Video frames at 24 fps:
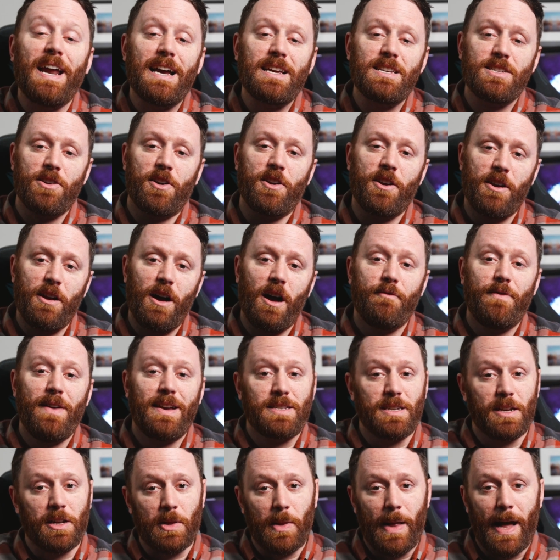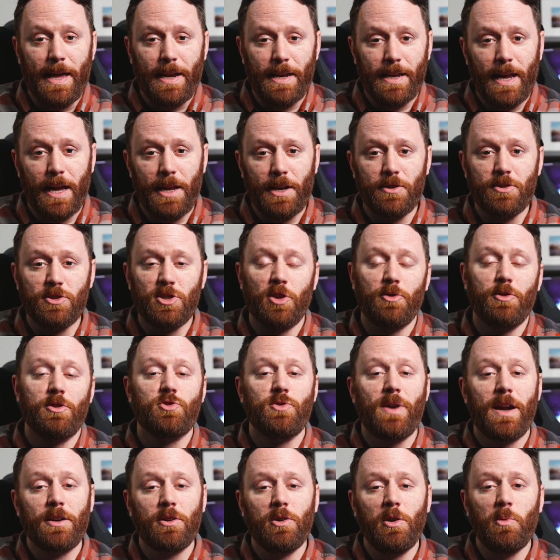I started off as a gladiator, so the
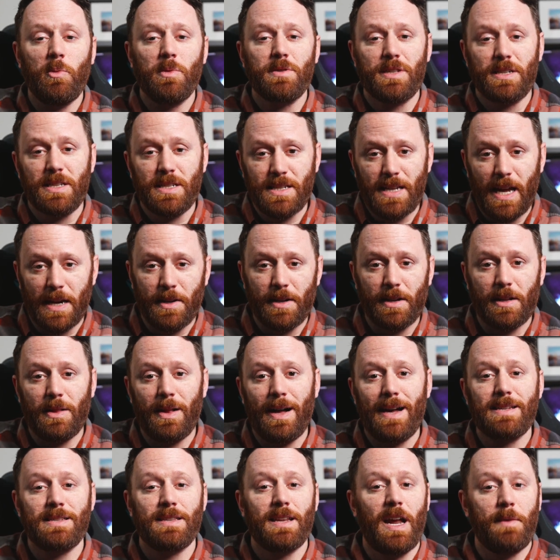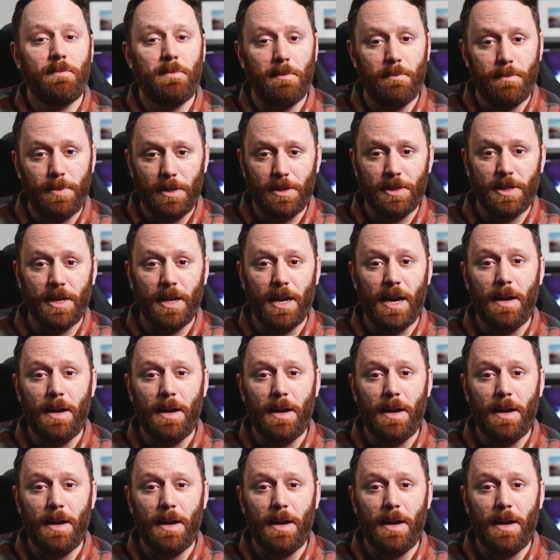Dragoon was the second class that I've been building